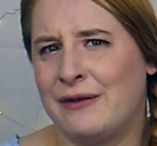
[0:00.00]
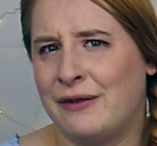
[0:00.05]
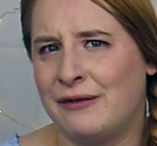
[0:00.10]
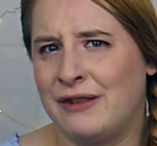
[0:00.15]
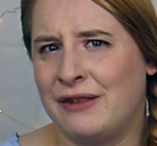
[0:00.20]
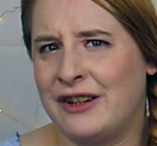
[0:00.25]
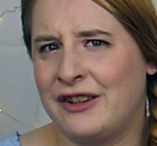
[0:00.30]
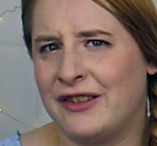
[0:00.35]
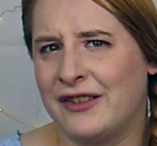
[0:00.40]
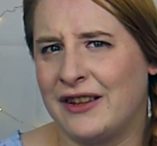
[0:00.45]
in
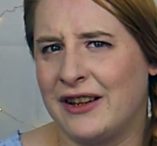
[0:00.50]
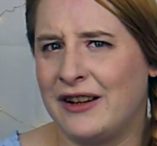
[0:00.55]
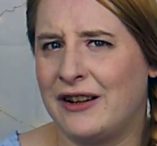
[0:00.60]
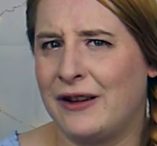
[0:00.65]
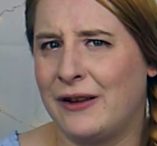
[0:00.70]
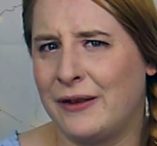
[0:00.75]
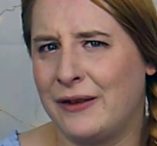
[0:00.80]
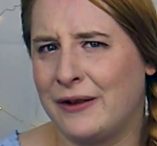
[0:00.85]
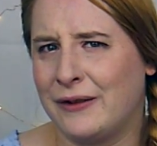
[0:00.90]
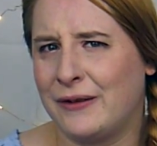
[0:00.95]
Regency
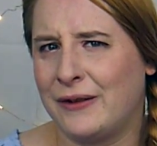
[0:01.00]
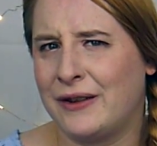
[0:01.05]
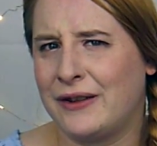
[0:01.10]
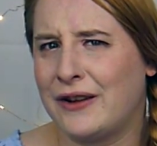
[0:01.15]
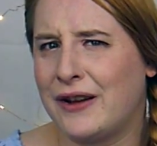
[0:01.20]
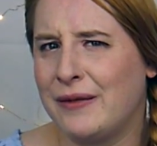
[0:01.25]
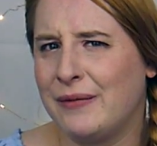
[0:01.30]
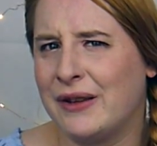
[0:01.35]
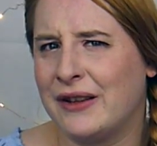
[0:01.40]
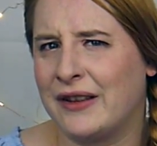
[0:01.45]
clothing all the
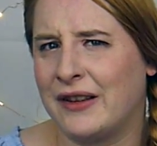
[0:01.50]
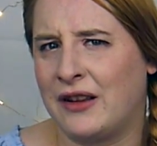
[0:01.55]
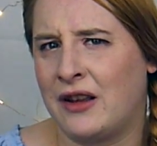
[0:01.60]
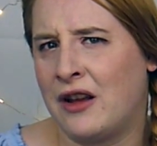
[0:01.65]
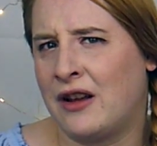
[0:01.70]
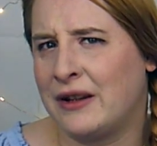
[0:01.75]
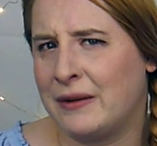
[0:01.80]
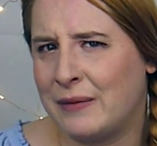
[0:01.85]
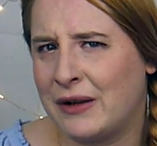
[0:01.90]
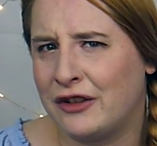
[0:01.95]
time, because I
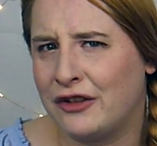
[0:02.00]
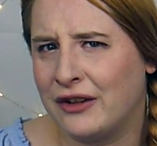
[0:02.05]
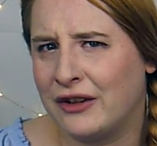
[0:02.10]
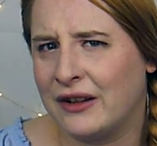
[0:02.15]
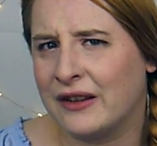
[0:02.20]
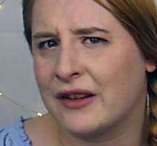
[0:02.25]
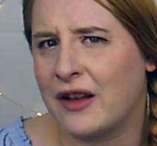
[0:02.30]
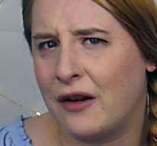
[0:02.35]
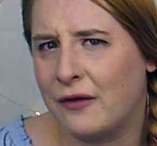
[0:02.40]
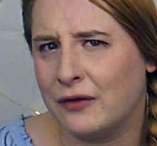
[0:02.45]
can't imagine
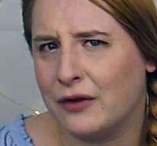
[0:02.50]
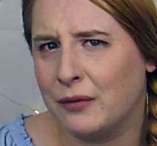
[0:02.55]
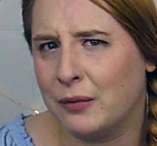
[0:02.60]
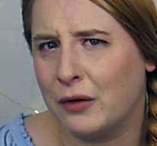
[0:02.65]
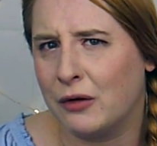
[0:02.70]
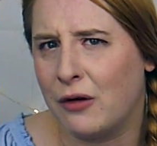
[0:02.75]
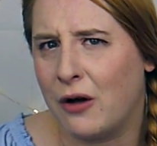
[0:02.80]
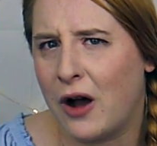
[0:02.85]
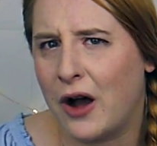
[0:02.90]
it's comfortable.